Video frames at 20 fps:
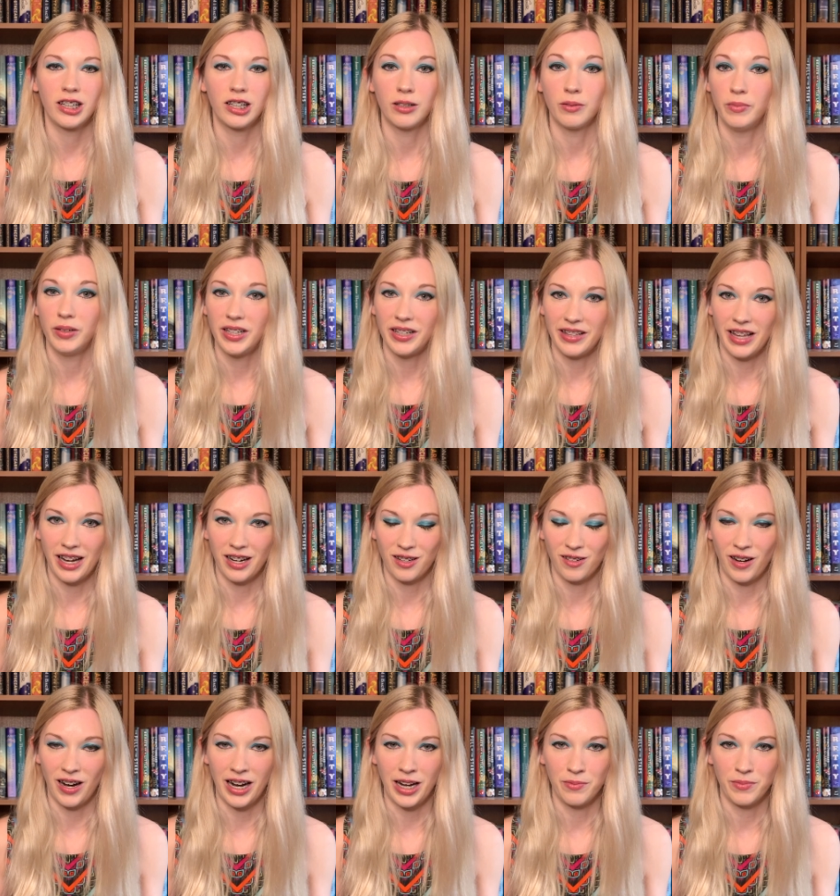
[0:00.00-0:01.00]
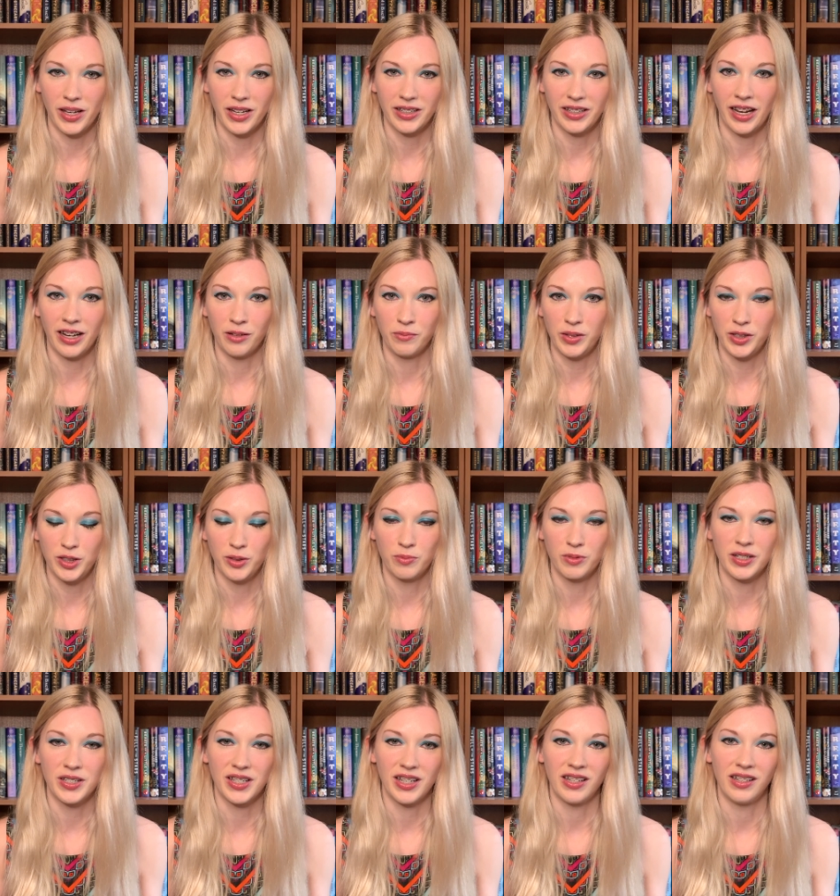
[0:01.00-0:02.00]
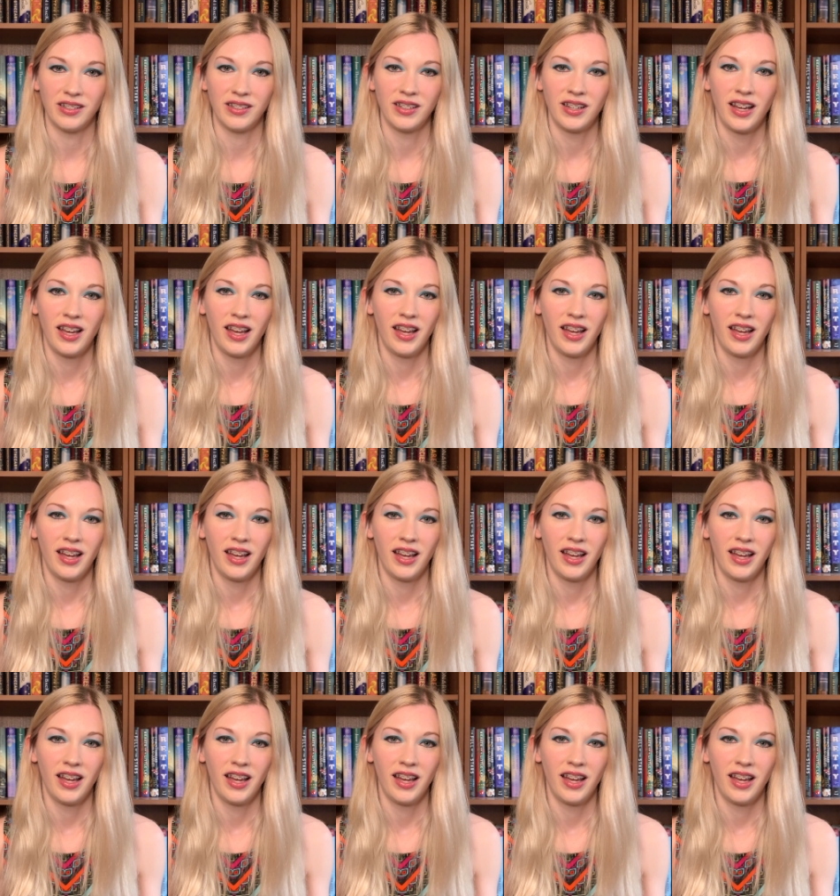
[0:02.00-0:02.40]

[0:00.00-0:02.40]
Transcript: committed that crime that got him into prison.